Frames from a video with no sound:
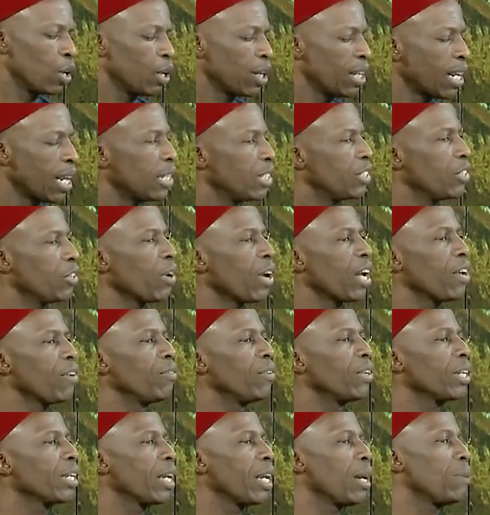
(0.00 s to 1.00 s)
Nigeria
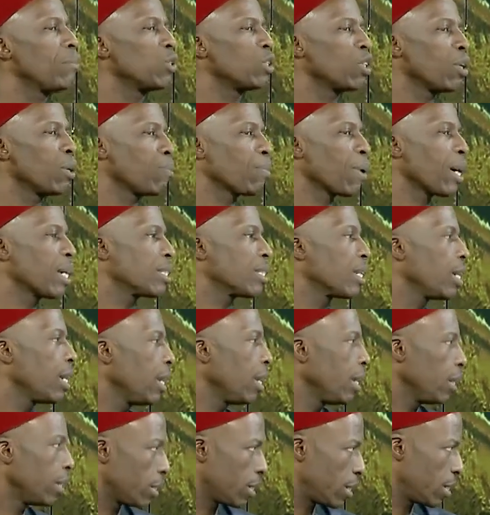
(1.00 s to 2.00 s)
even came to the party
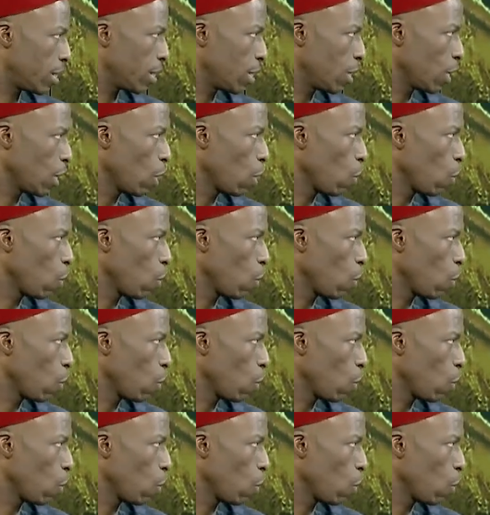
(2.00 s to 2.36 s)
late.